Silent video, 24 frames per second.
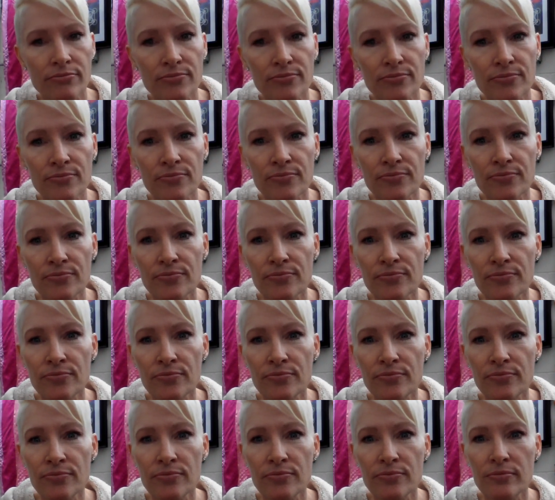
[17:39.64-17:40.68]

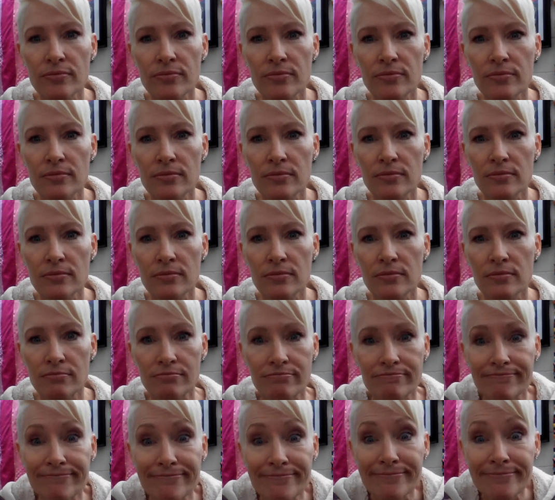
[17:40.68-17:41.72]

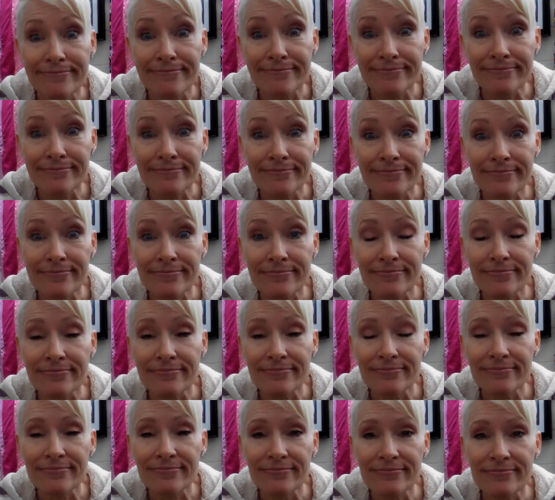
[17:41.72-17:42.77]

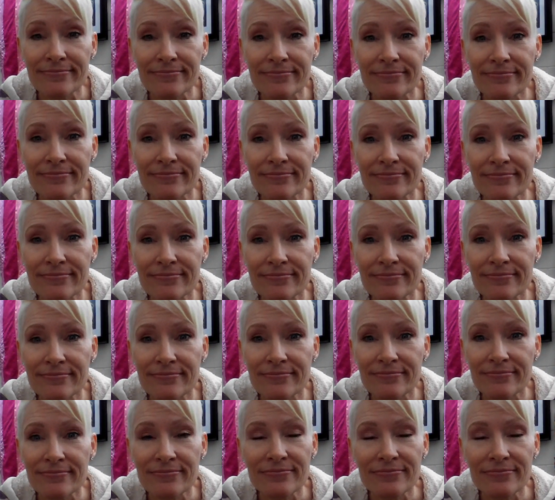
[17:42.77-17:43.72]
(no one is talking)